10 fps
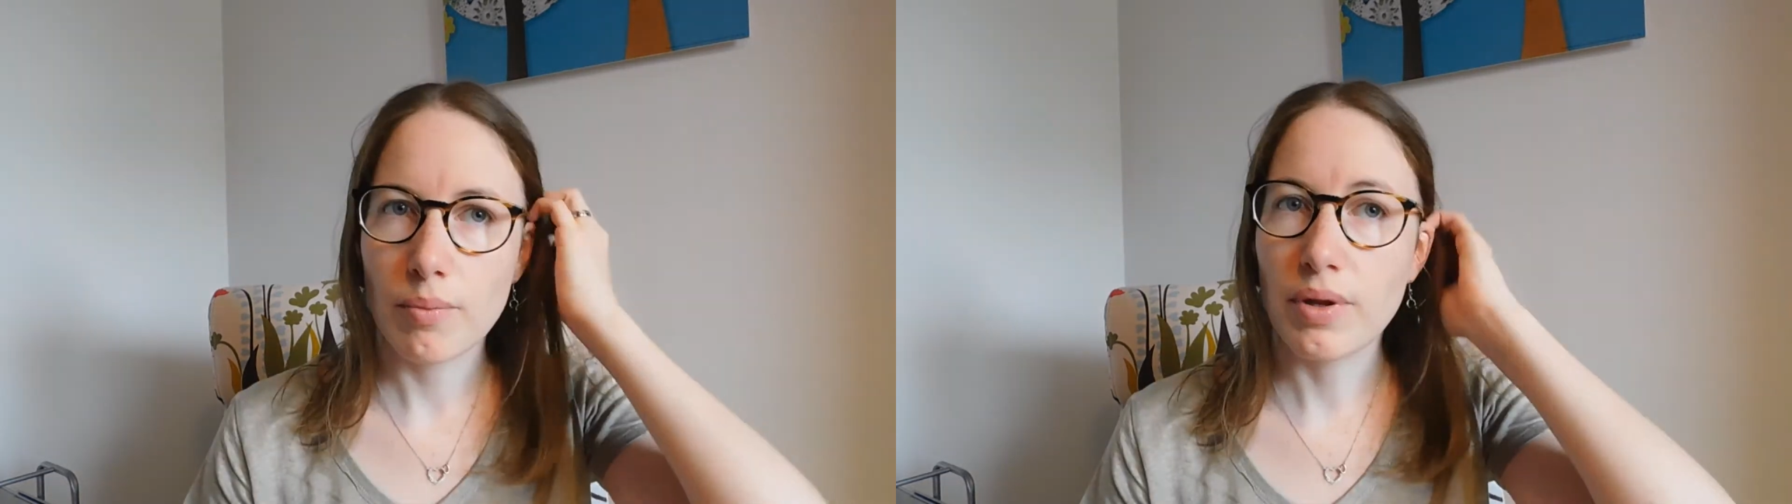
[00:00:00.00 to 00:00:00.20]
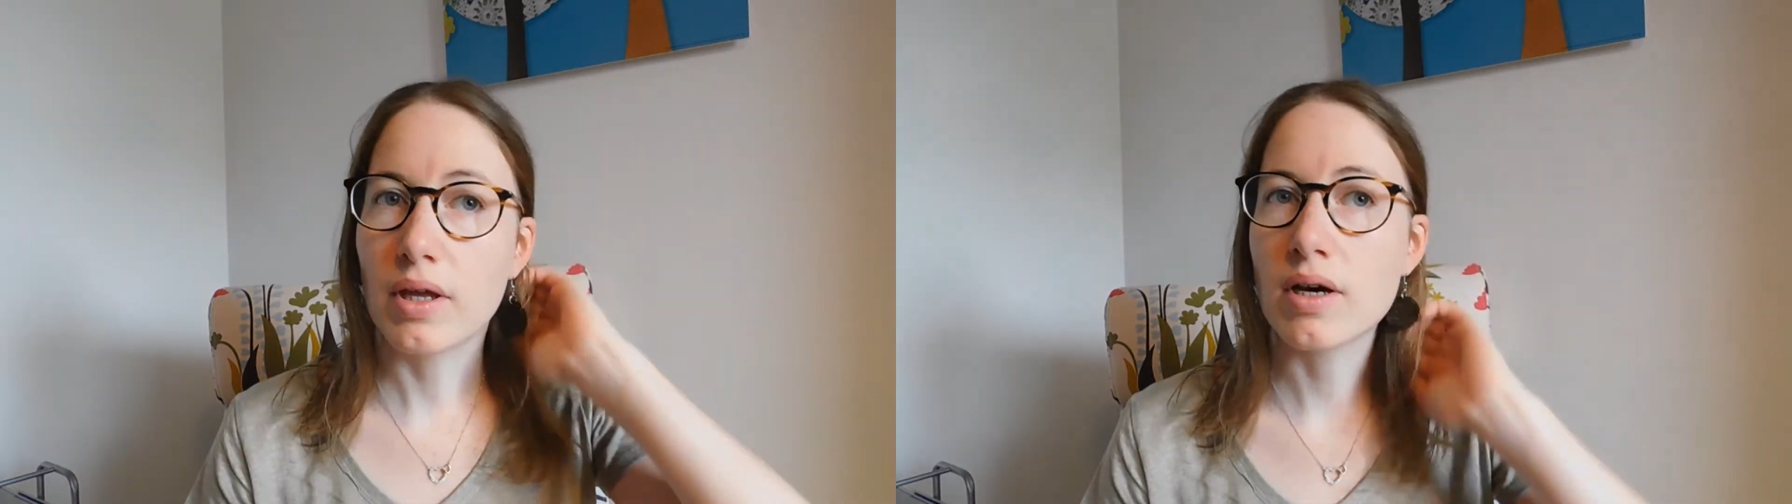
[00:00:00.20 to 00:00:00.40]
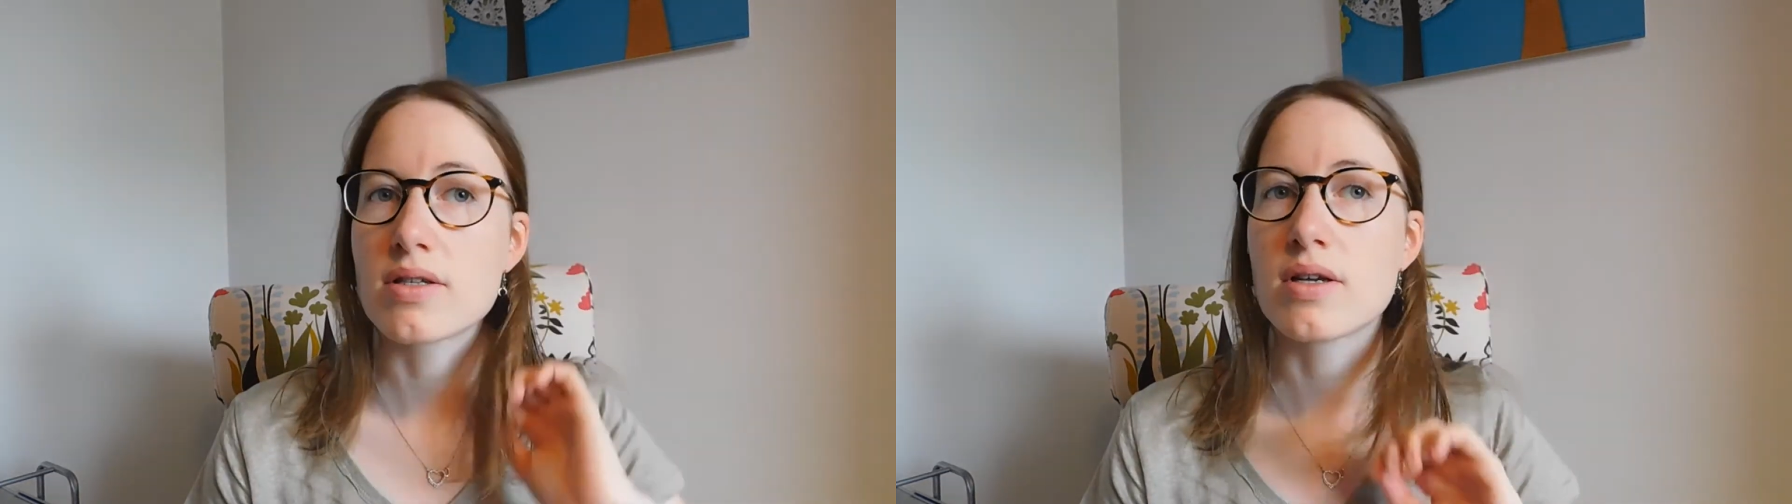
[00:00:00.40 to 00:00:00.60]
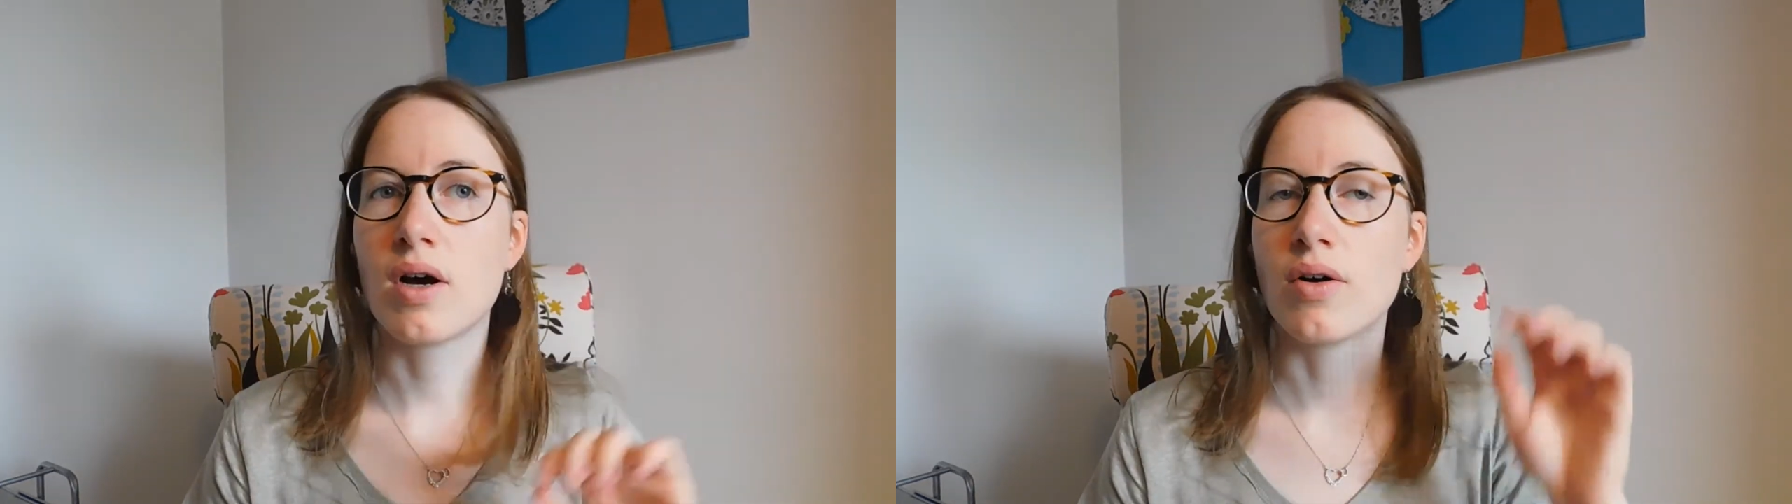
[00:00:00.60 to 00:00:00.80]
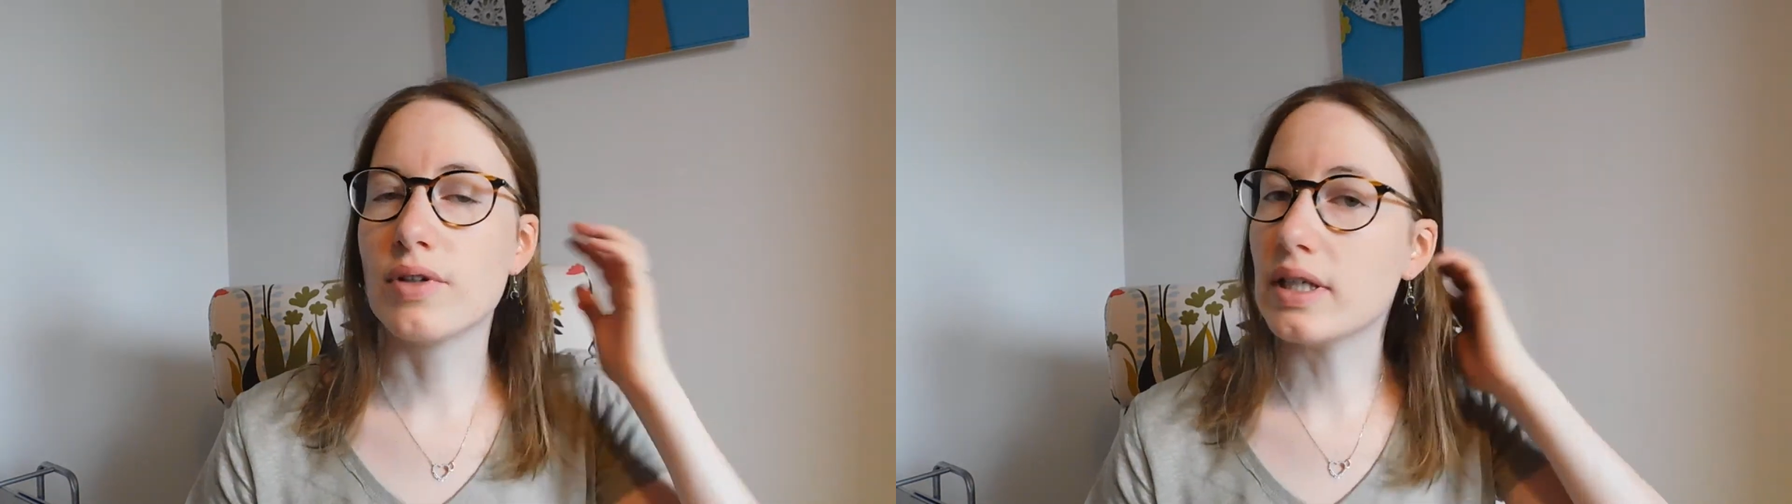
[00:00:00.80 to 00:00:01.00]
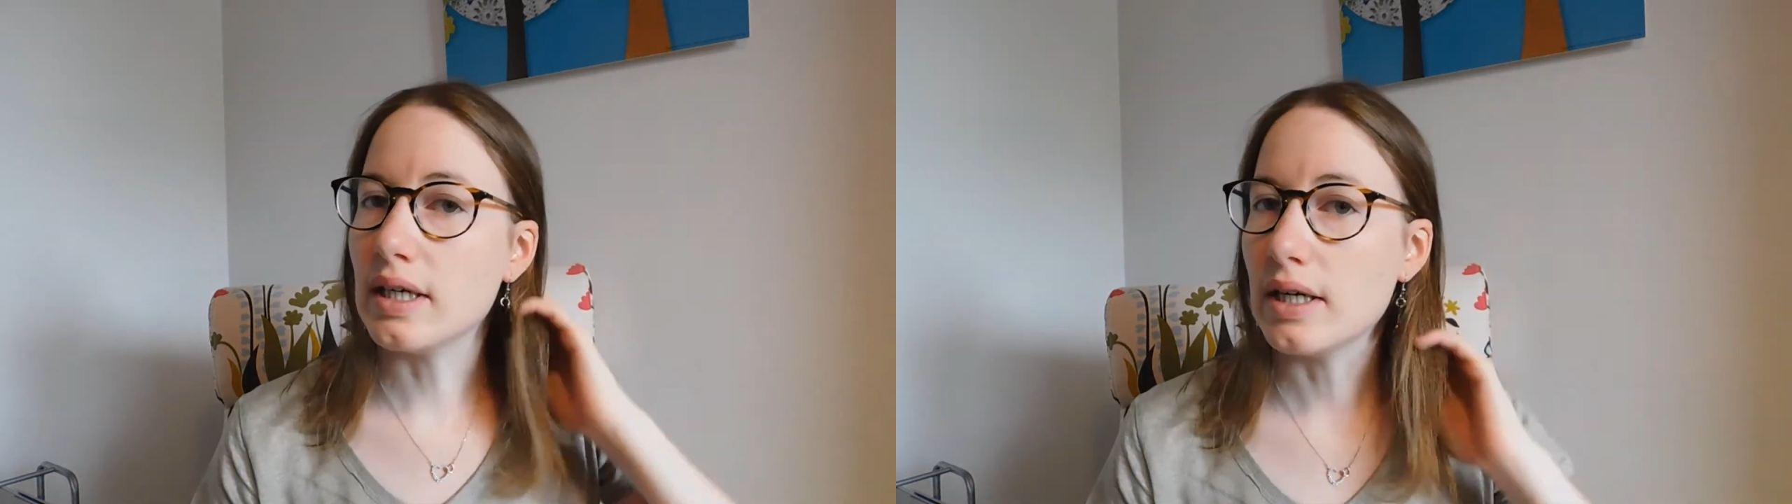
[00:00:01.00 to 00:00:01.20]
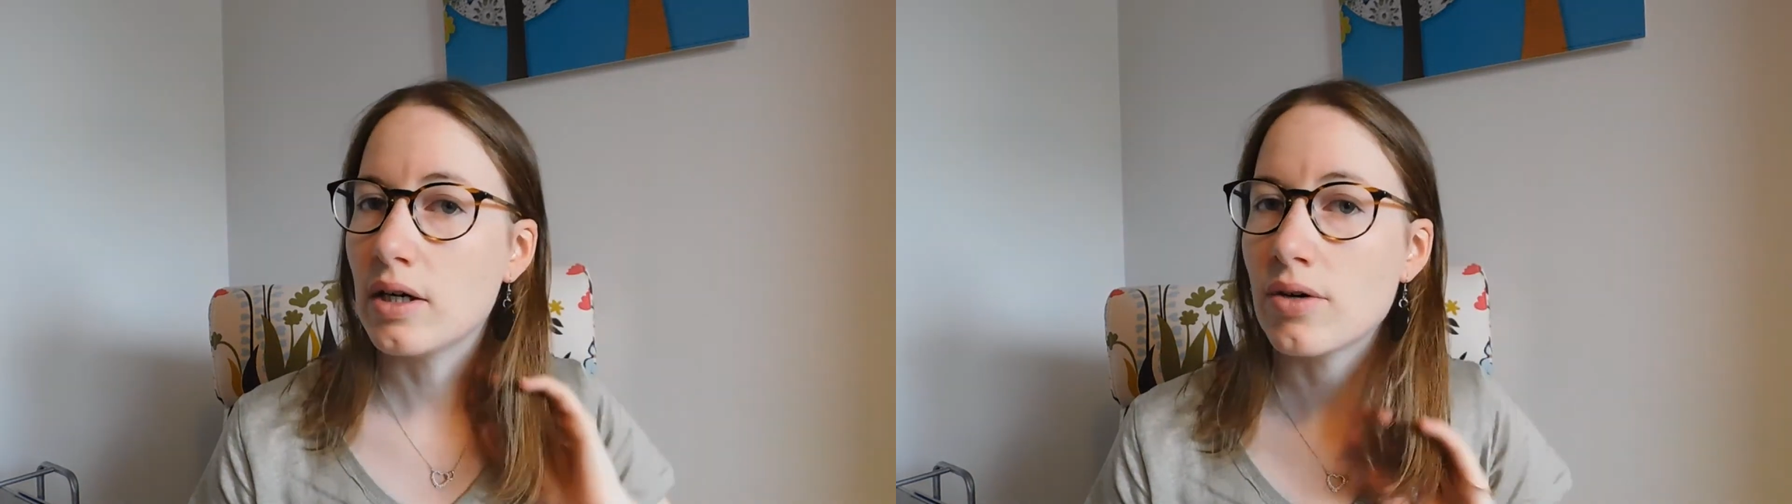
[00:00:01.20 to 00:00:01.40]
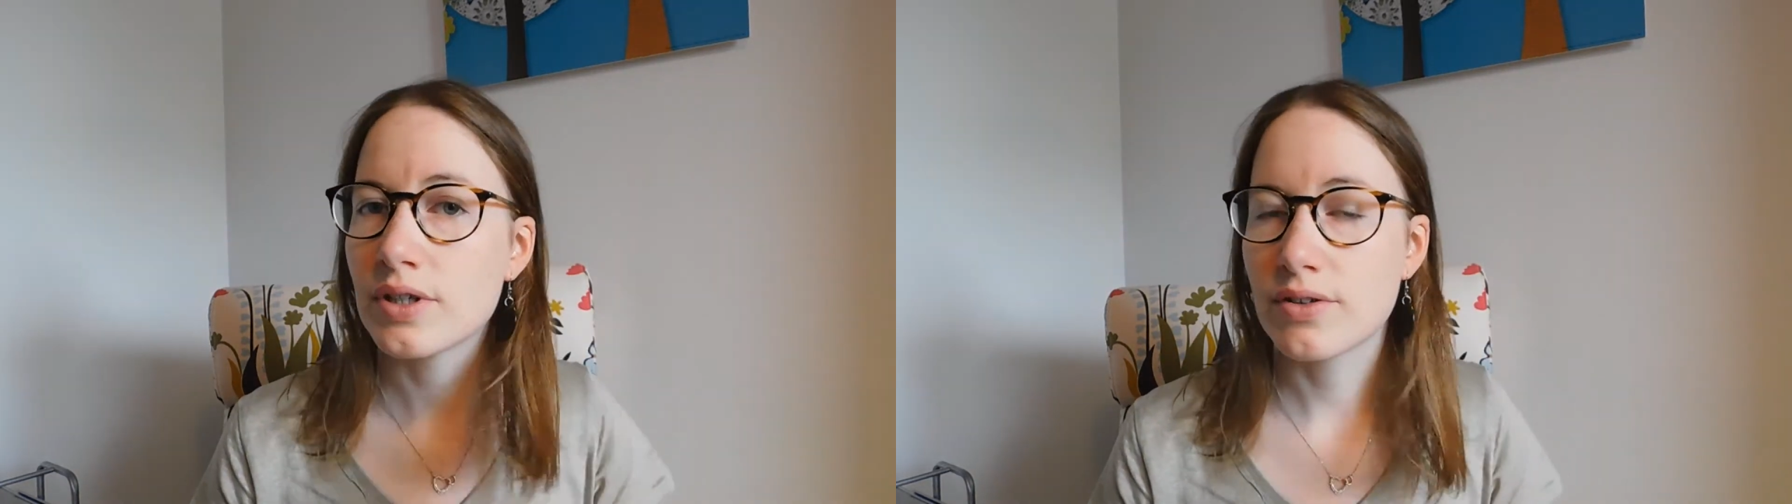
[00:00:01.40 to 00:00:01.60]
Because of the
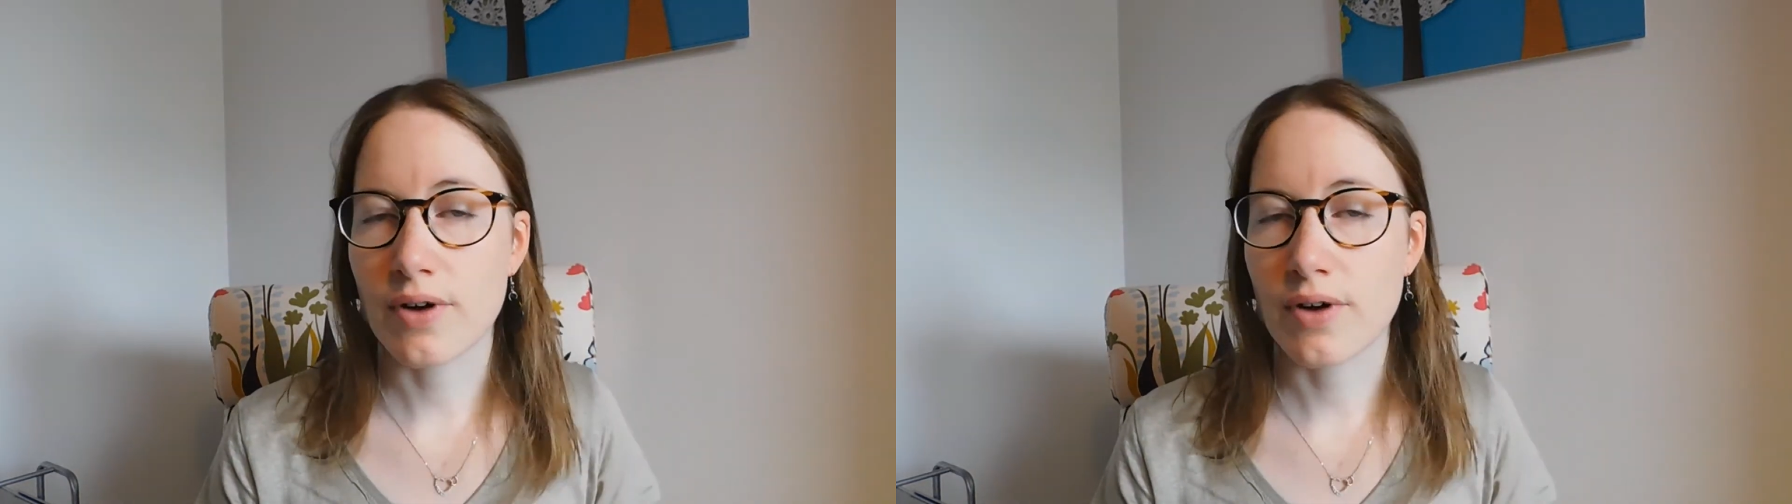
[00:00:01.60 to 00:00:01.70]
COVID